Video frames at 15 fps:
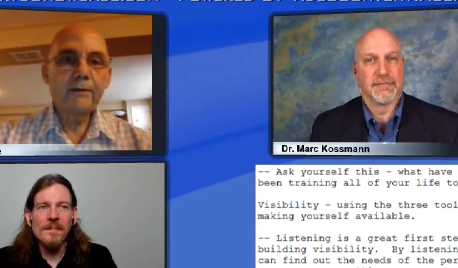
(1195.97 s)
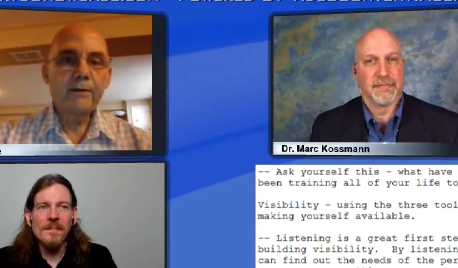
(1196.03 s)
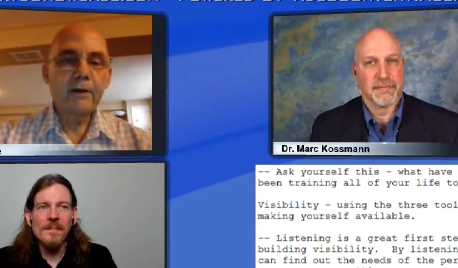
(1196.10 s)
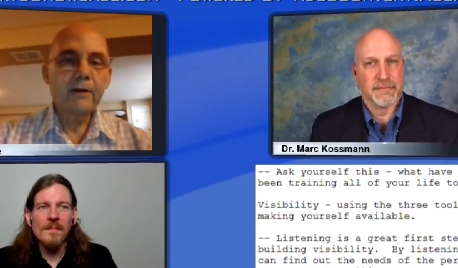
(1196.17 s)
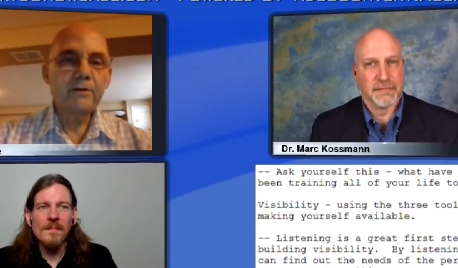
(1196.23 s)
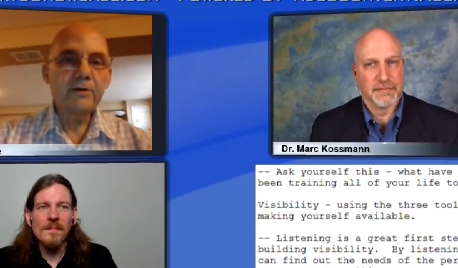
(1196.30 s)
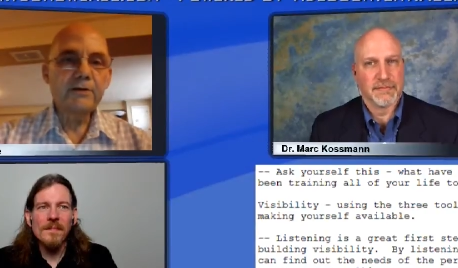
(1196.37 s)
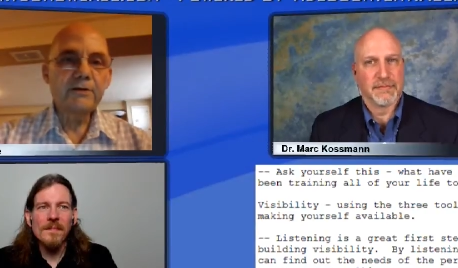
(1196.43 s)
Speaker 1: You
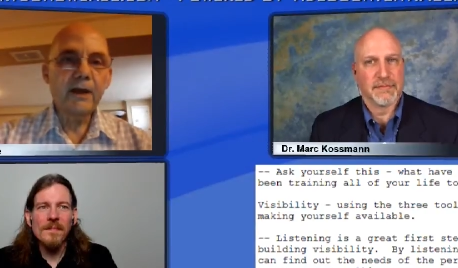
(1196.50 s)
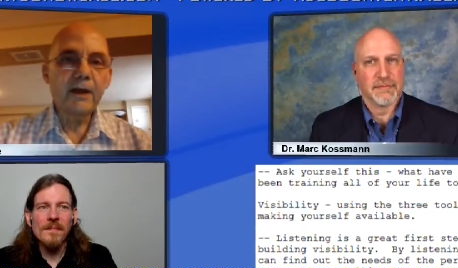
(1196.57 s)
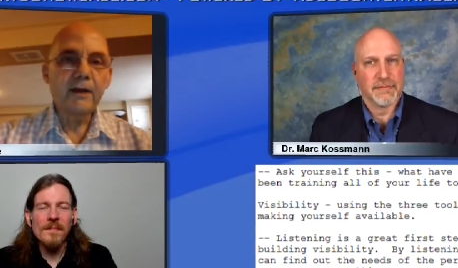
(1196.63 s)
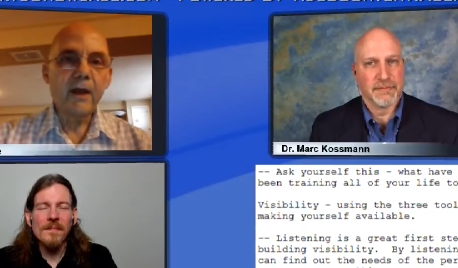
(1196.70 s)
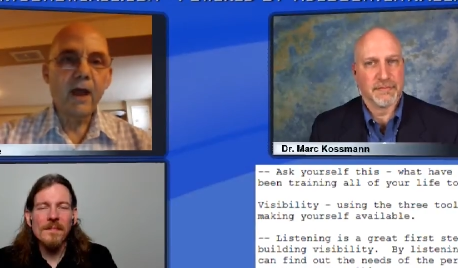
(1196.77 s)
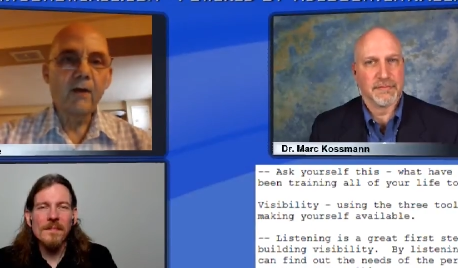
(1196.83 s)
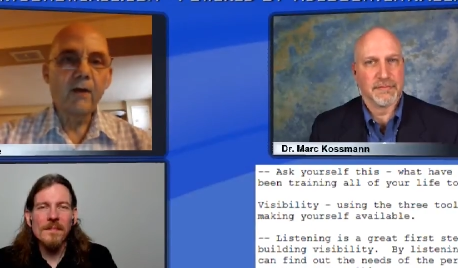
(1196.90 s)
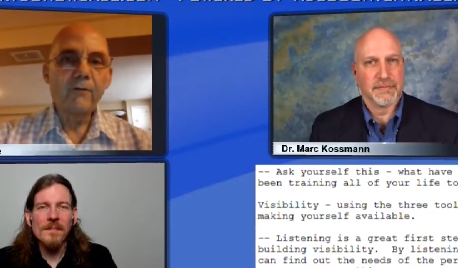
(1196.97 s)
can, just like
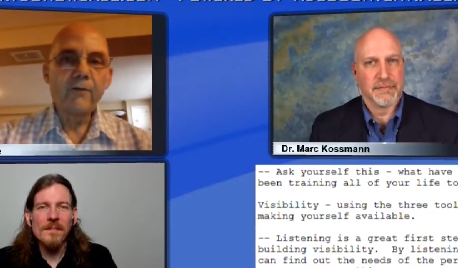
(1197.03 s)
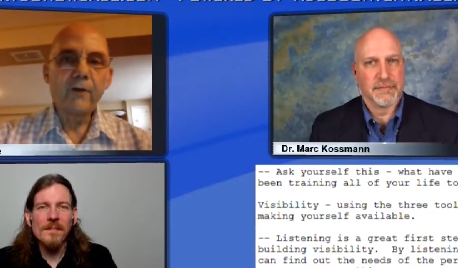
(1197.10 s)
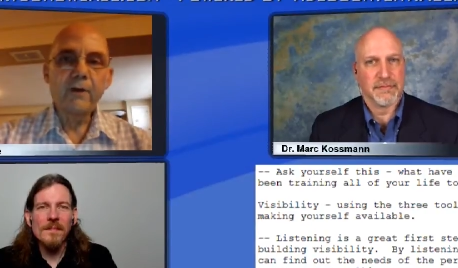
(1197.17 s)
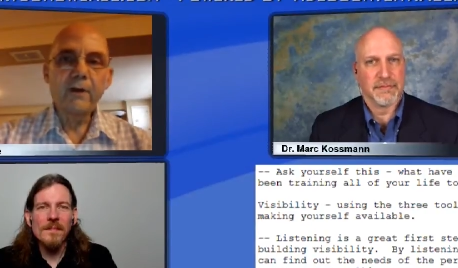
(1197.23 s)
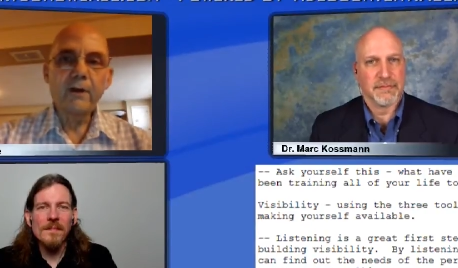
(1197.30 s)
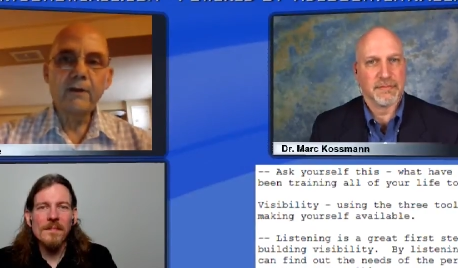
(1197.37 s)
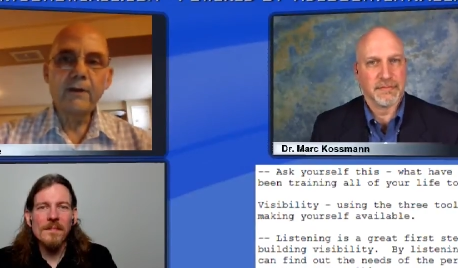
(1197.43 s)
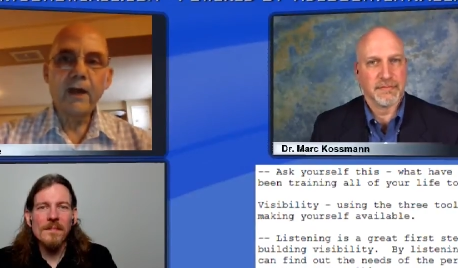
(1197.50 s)
an elephant,
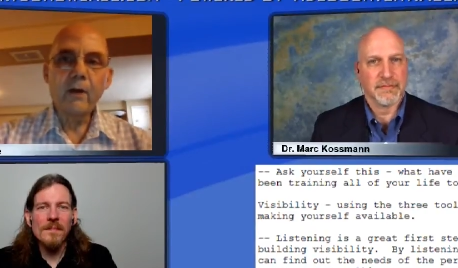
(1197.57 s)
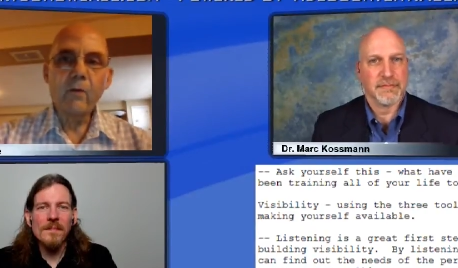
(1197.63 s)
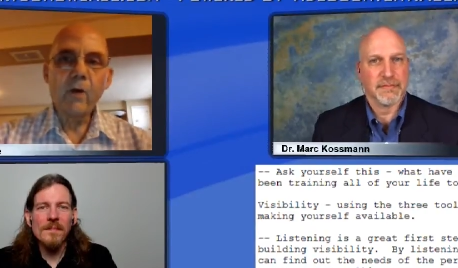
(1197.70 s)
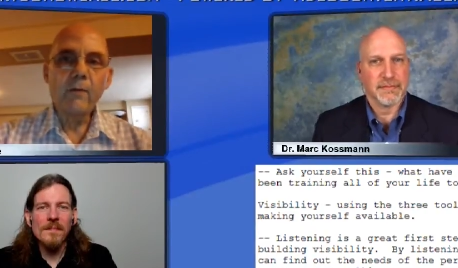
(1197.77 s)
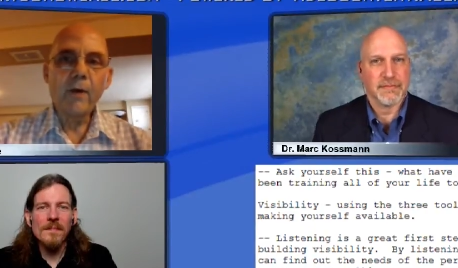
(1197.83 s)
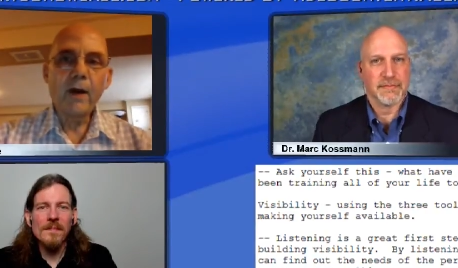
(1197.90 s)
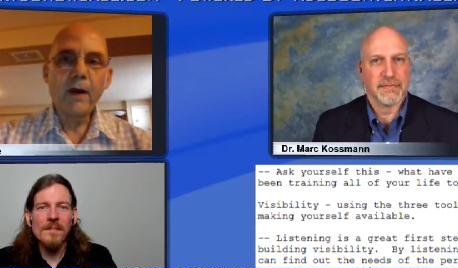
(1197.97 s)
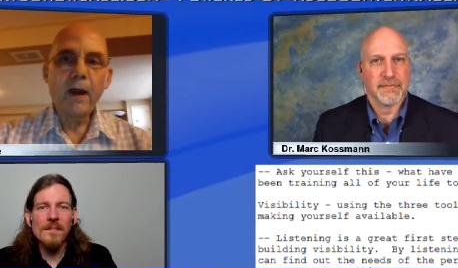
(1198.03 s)
you take
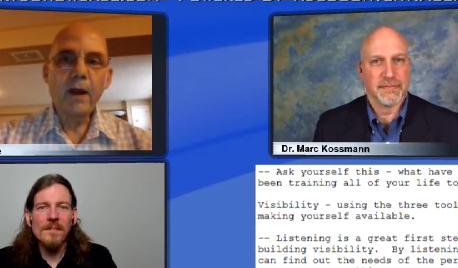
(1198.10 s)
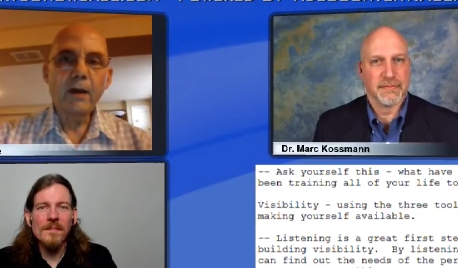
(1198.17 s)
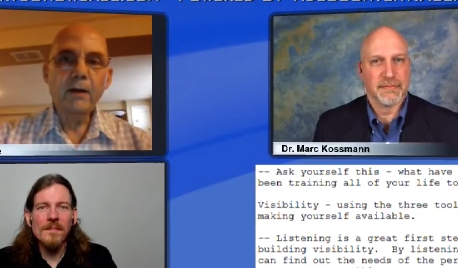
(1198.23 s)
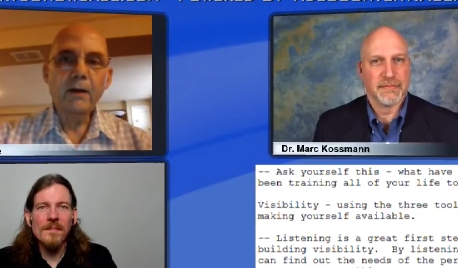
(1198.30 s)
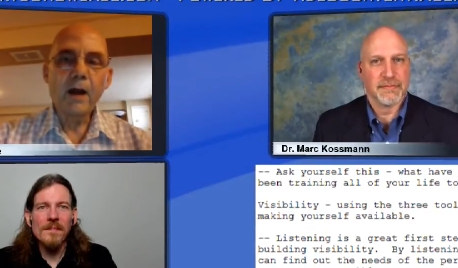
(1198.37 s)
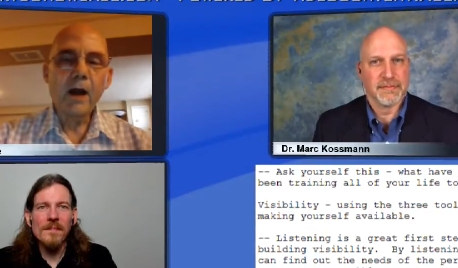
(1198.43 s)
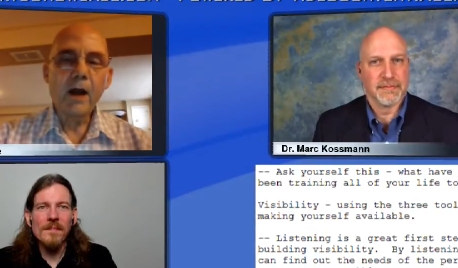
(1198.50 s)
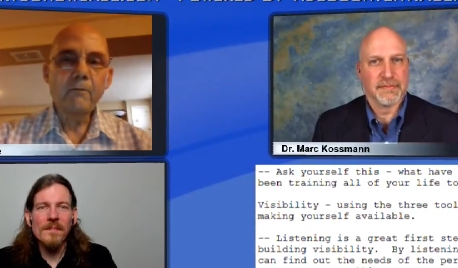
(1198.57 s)
one bite at a
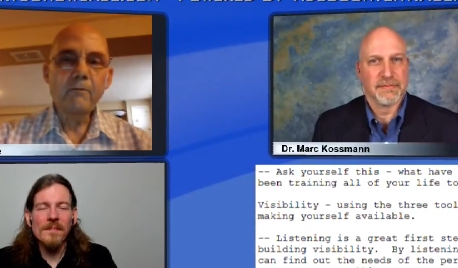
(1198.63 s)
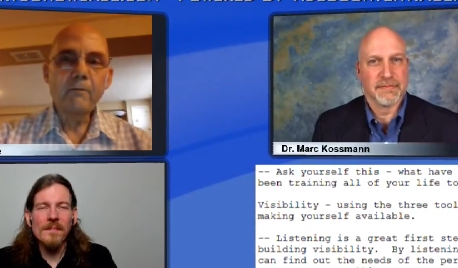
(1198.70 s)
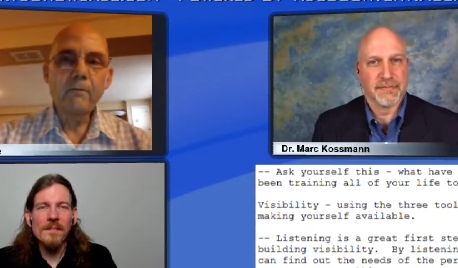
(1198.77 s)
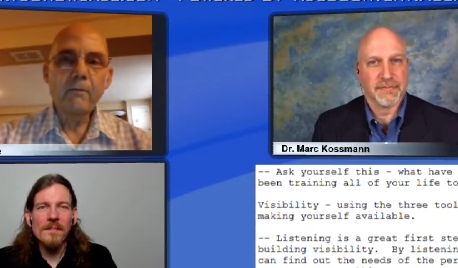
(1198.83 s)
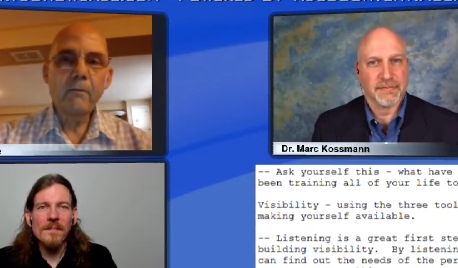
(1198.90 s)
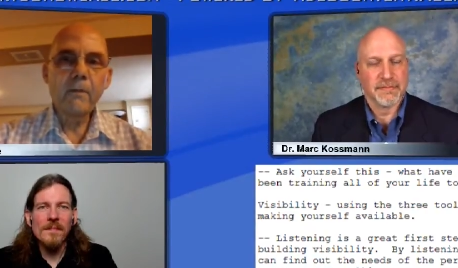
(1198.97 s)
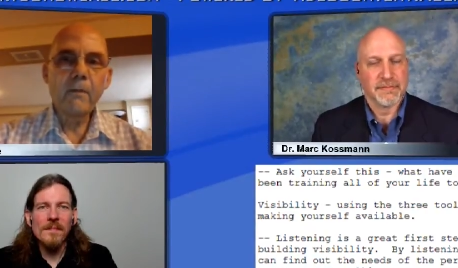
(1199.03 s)
time,